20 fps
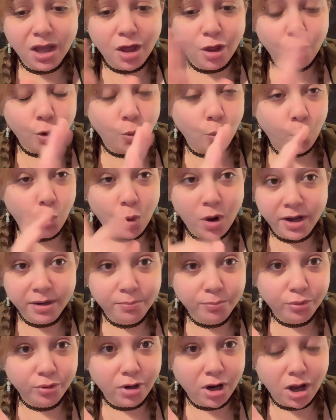One
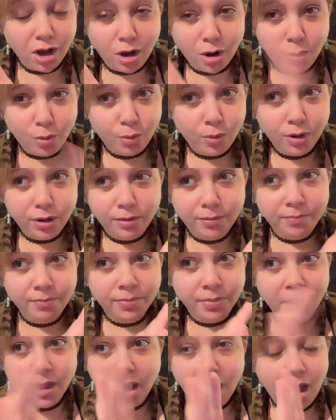pro,
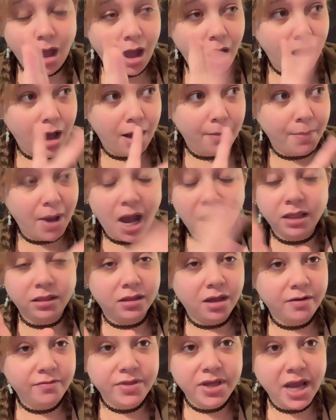I
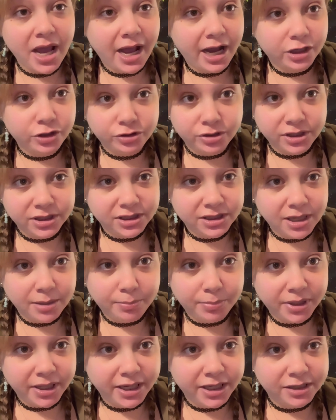love the actress that
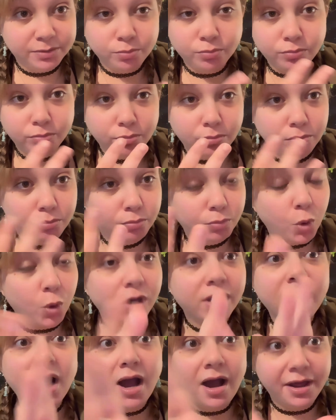plays
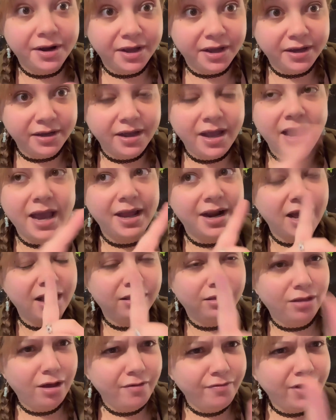Morgana, and I
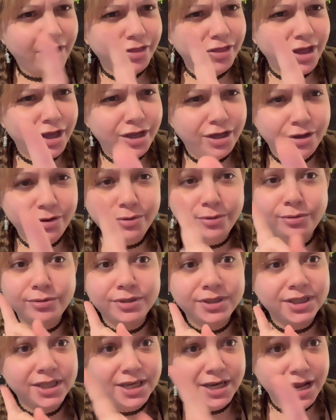love that they use
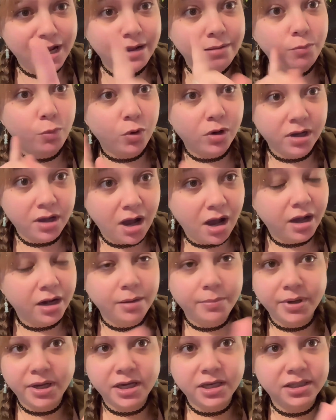the name Morgana
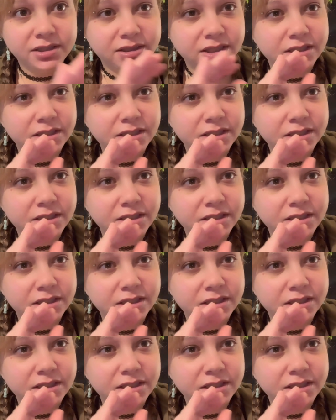because it's